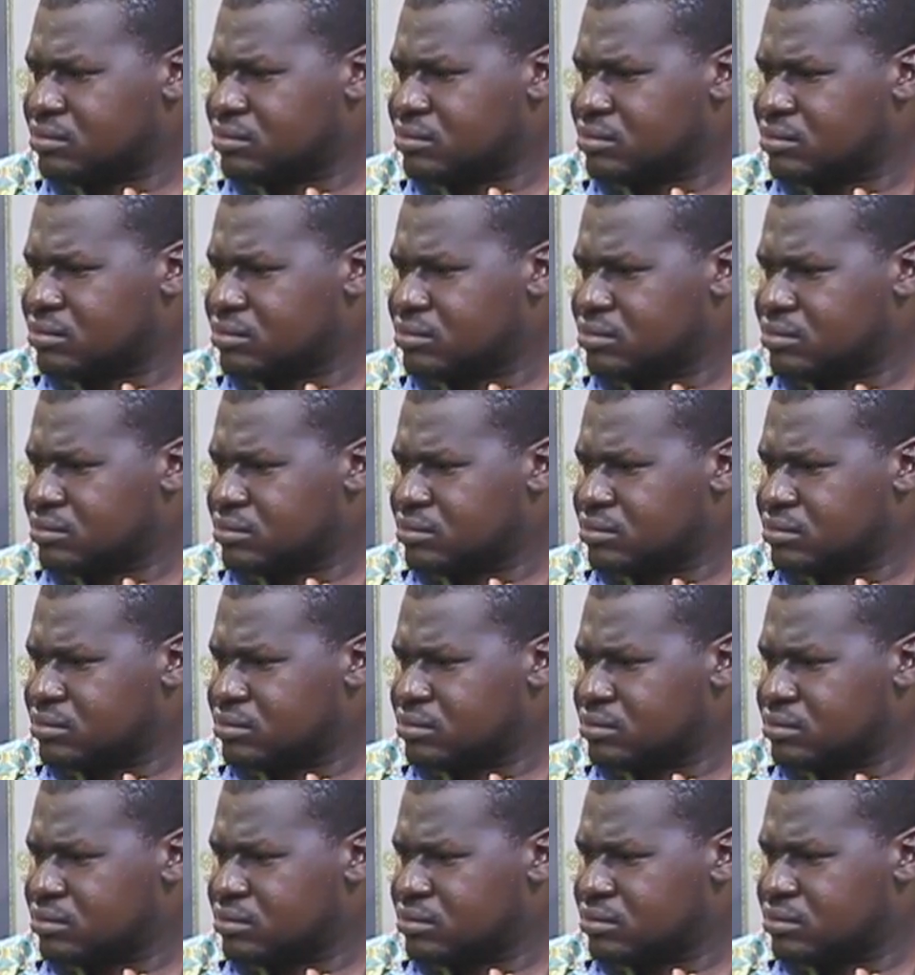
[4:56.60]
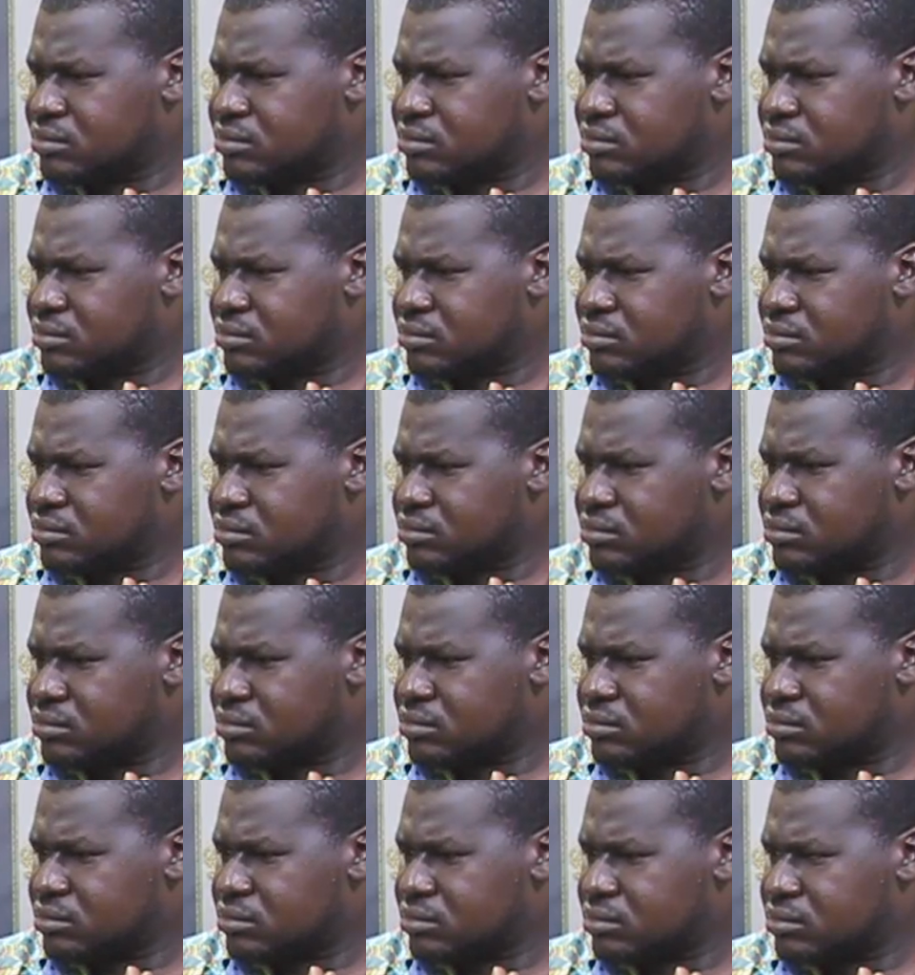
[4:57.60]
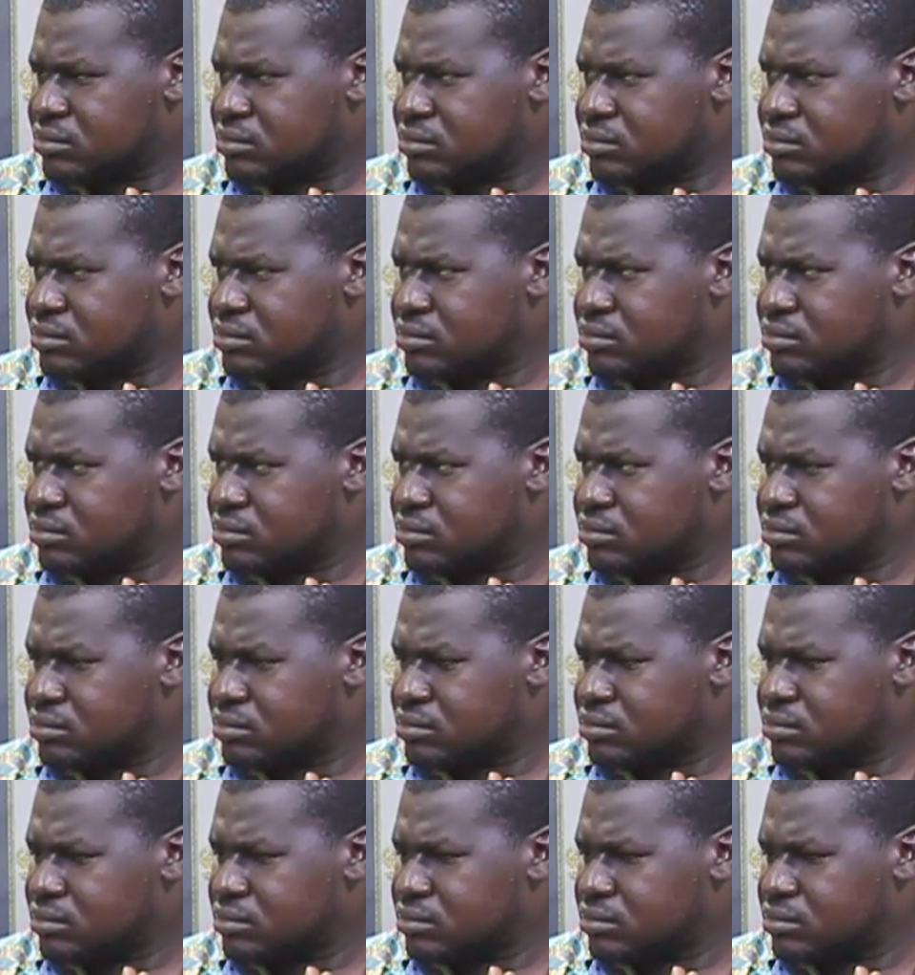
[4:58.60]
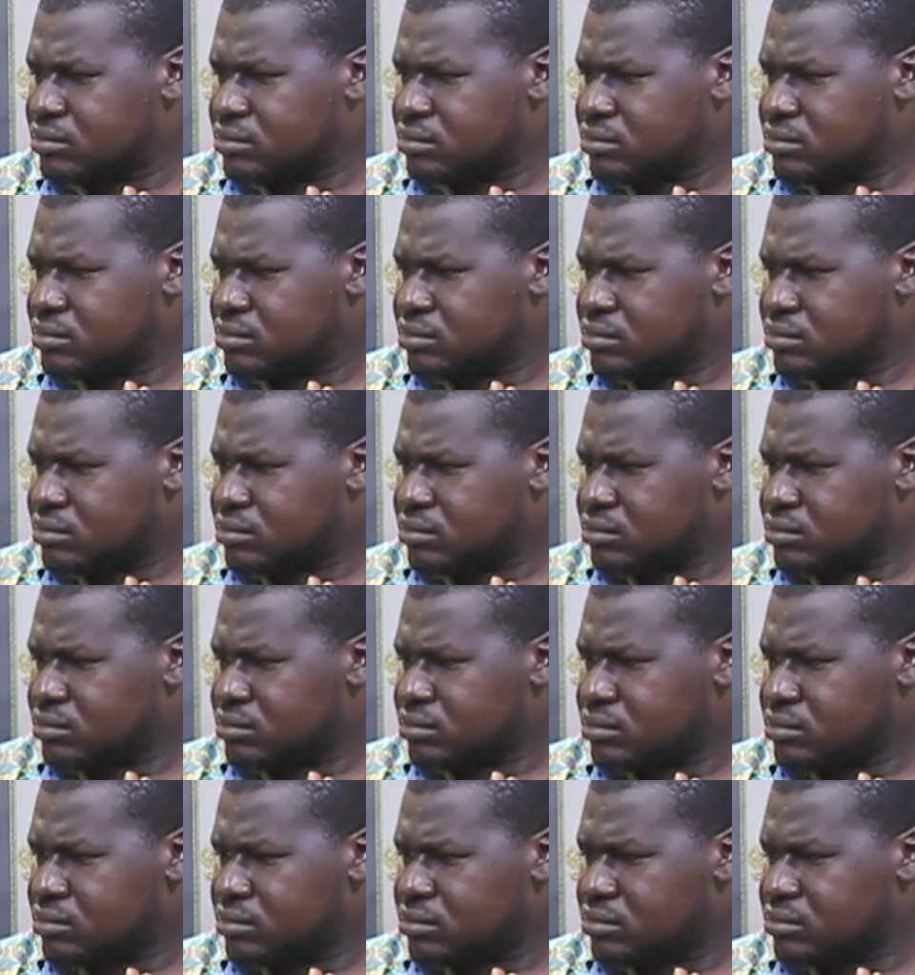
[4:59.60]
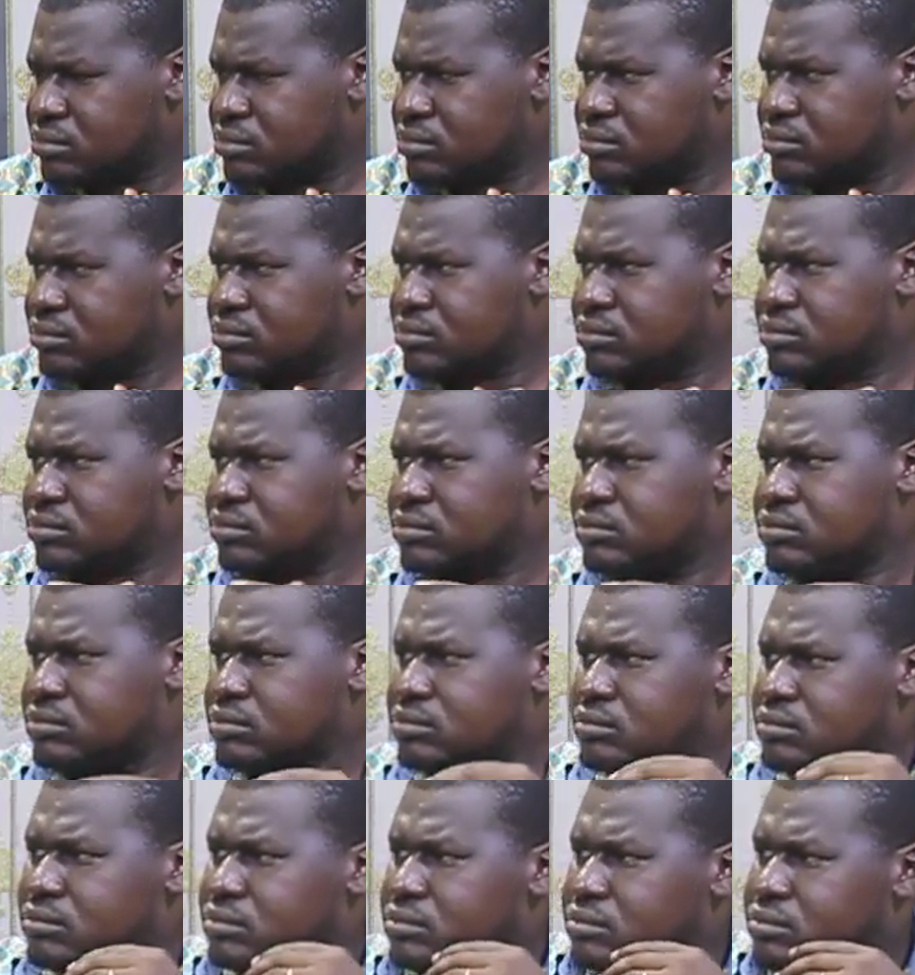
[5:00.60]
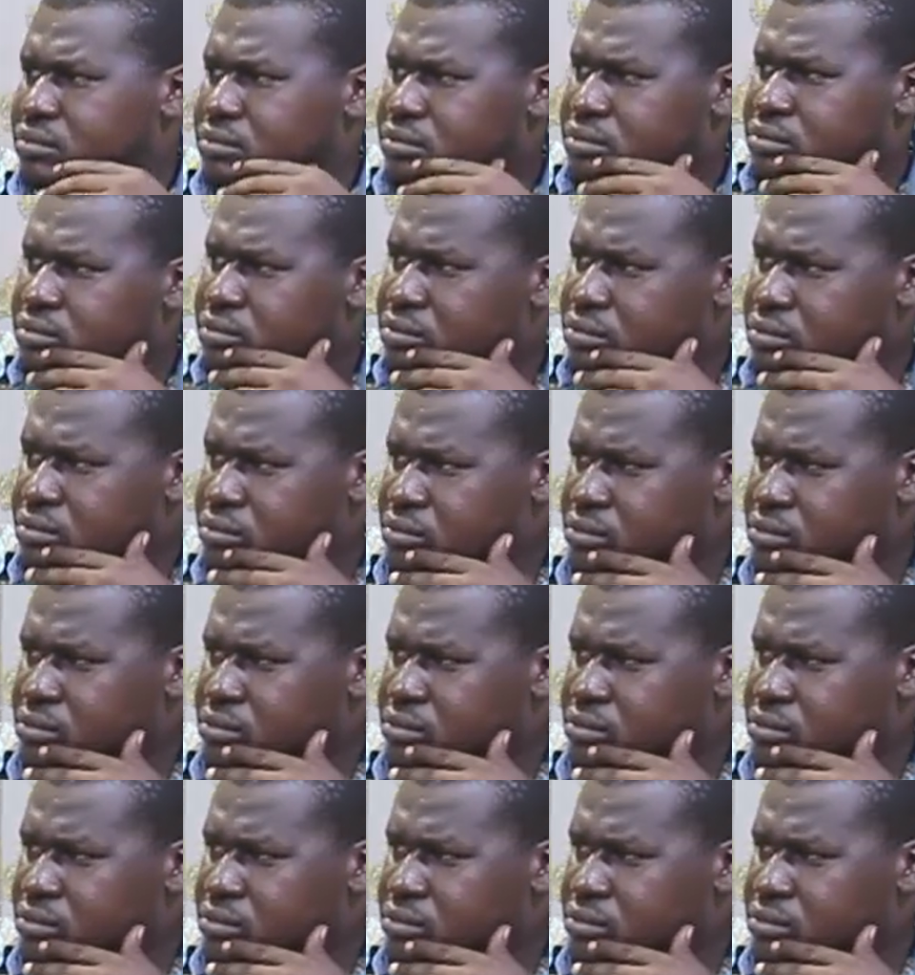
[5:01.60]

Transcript: (not speaking)